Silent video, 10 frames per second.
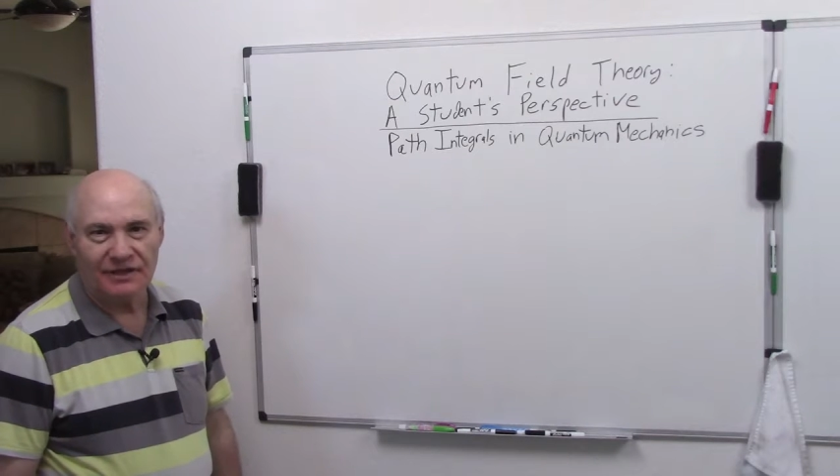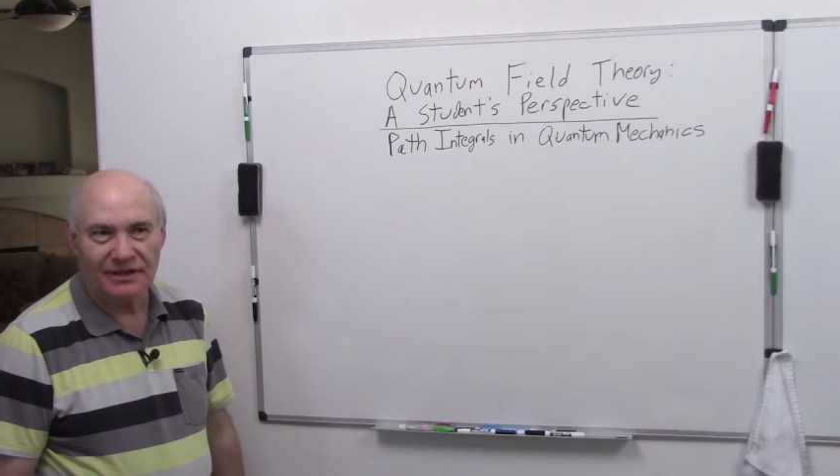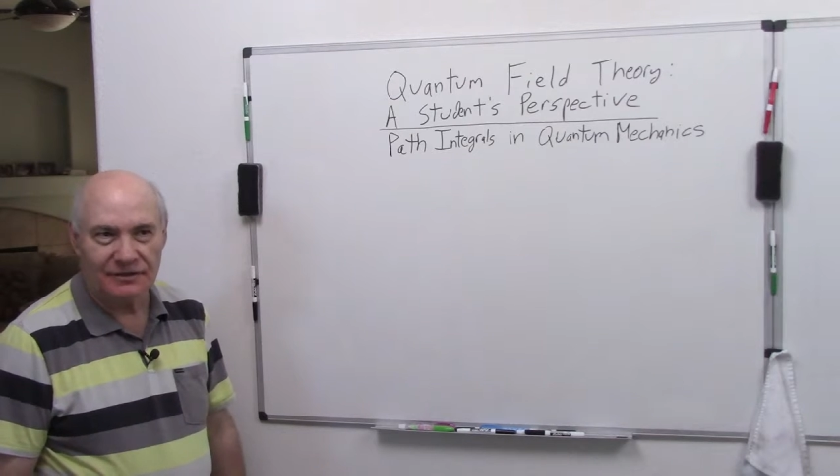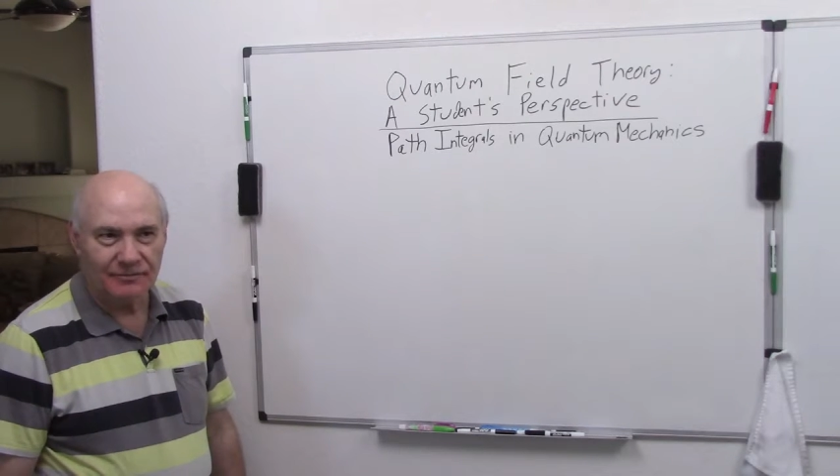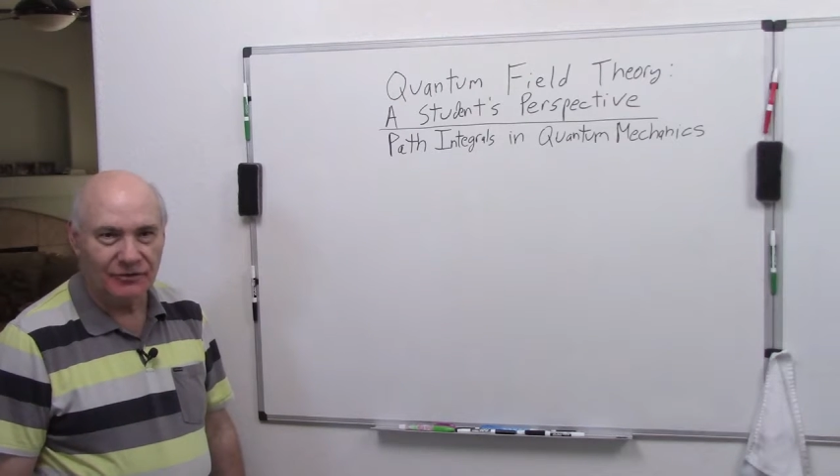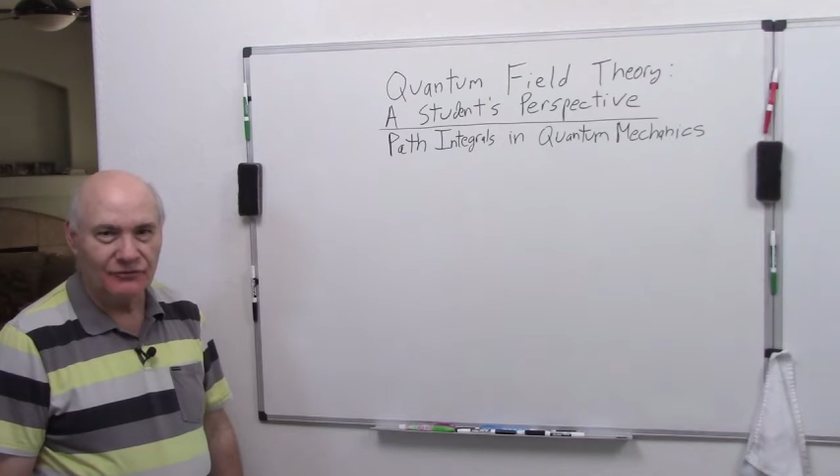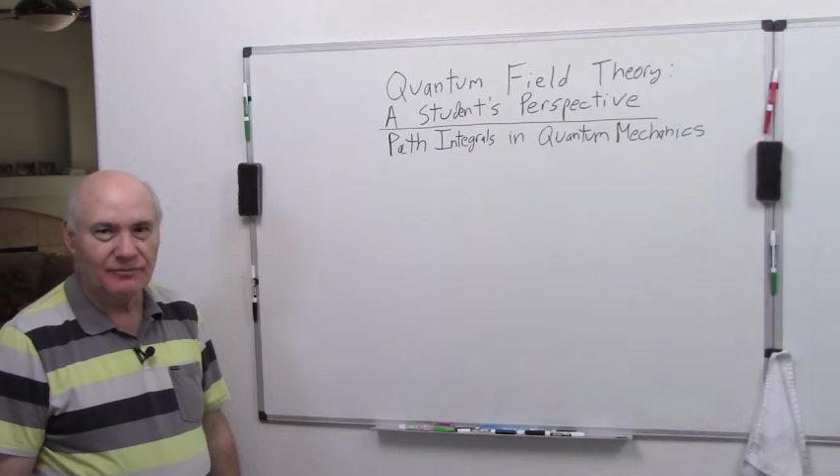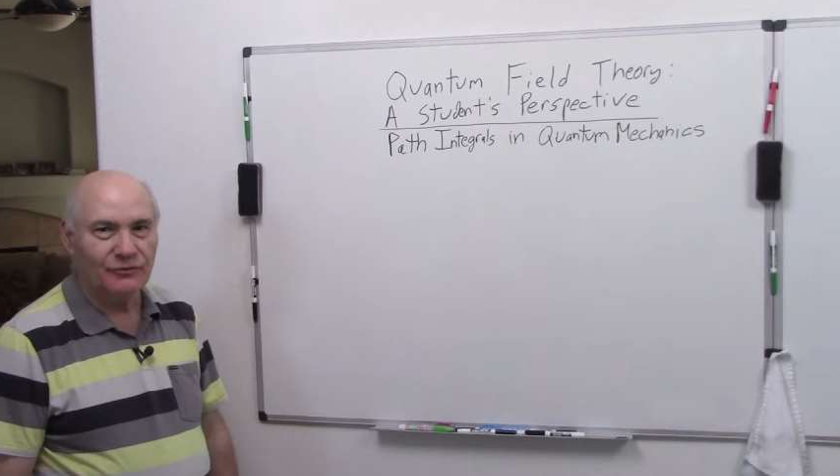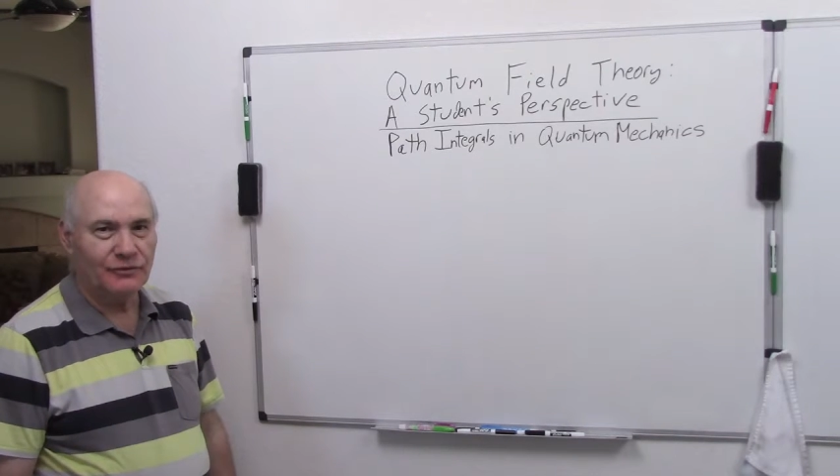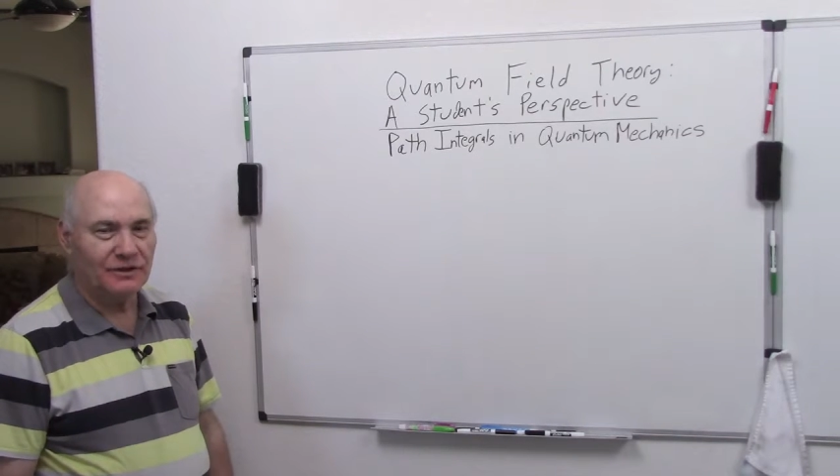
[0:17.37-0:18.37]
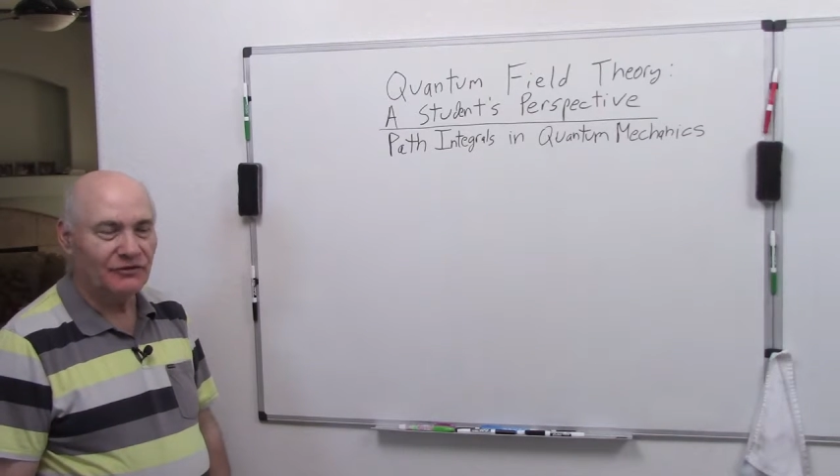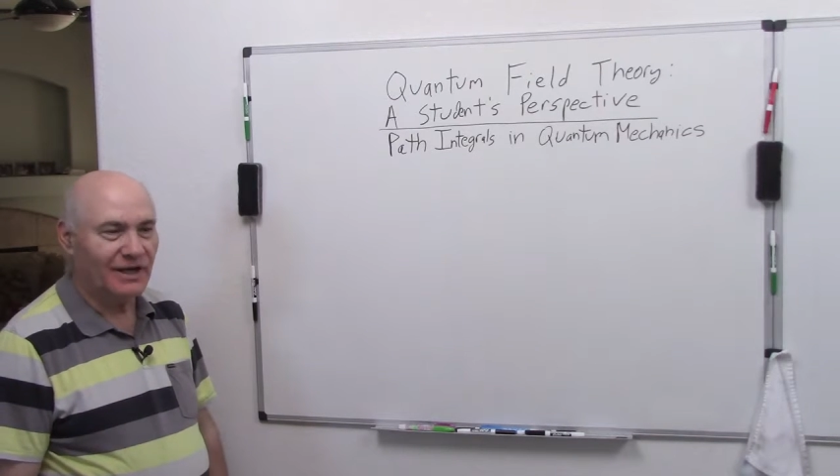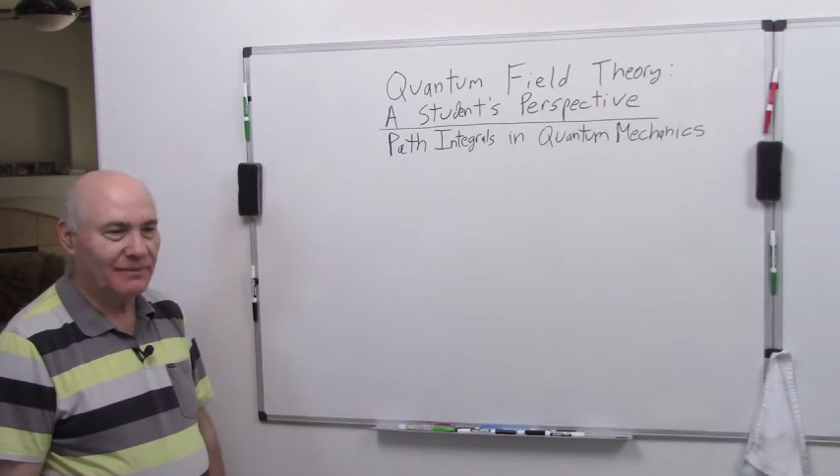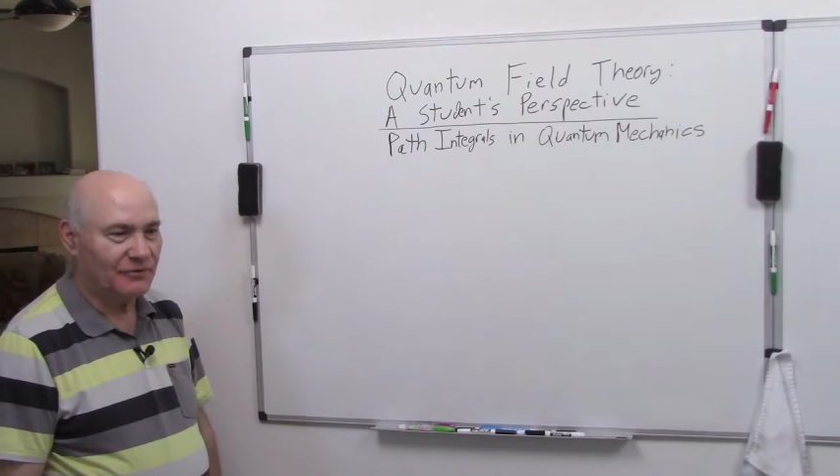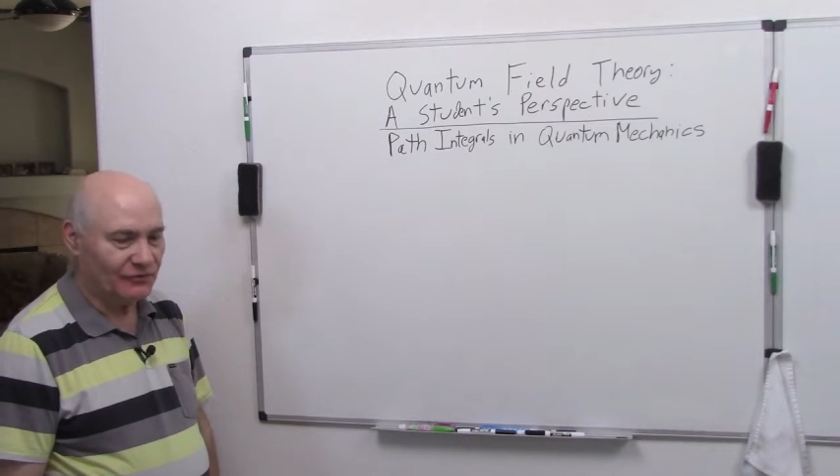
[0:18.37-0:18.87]
like the most important
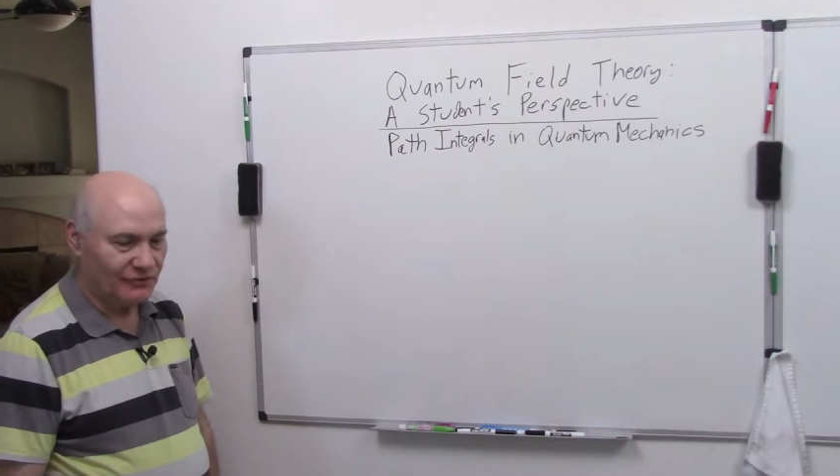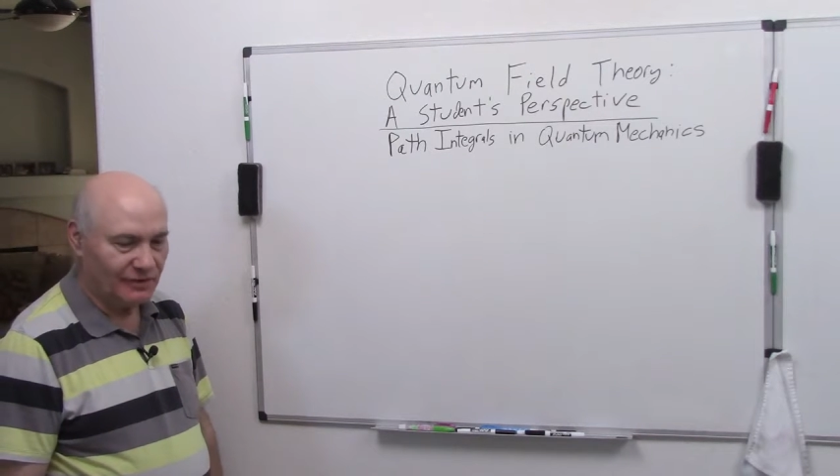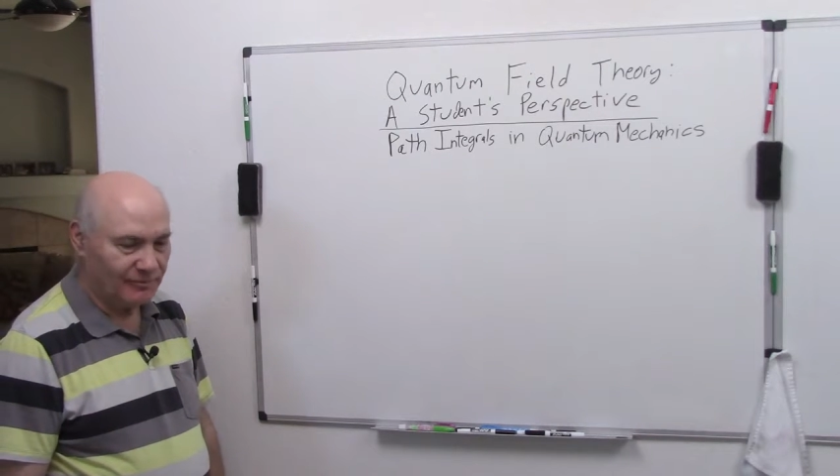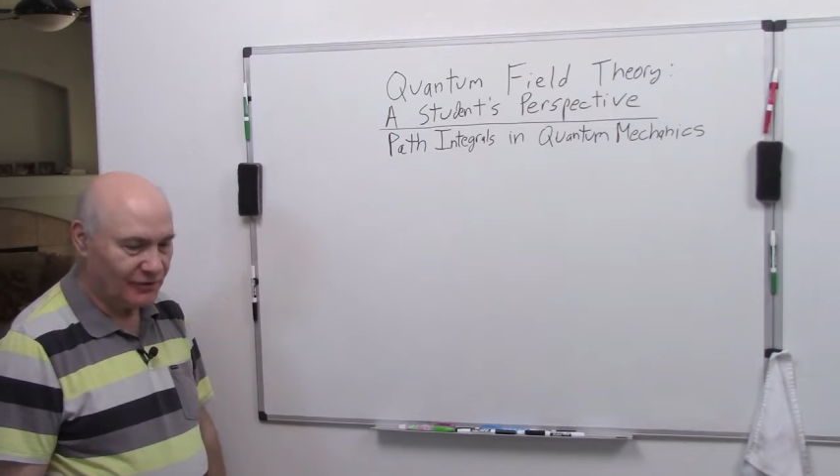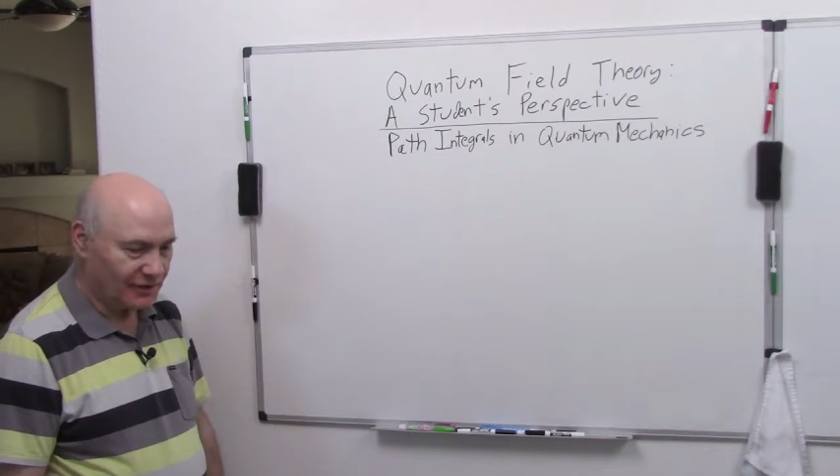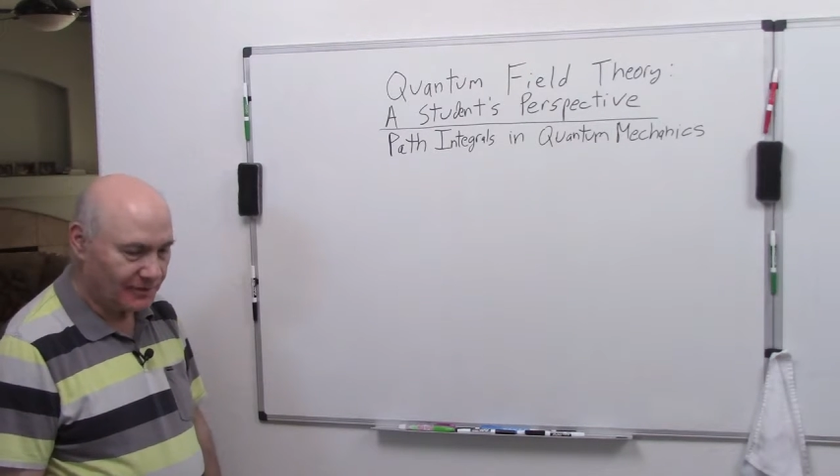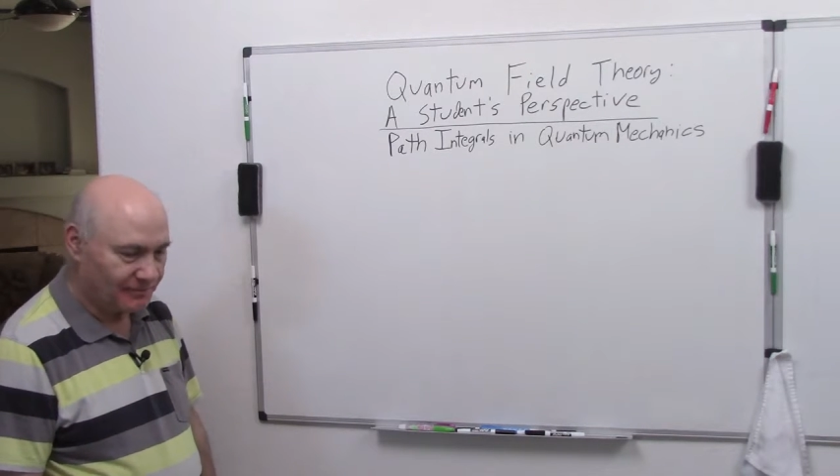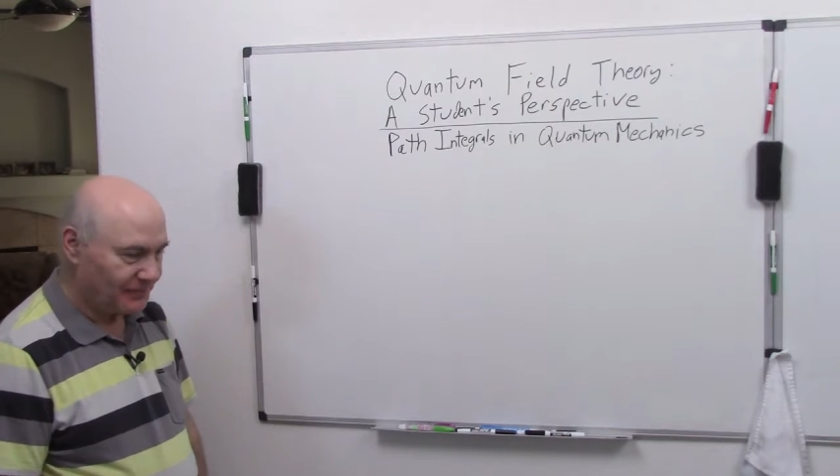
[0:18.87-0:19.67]
chapters in the book.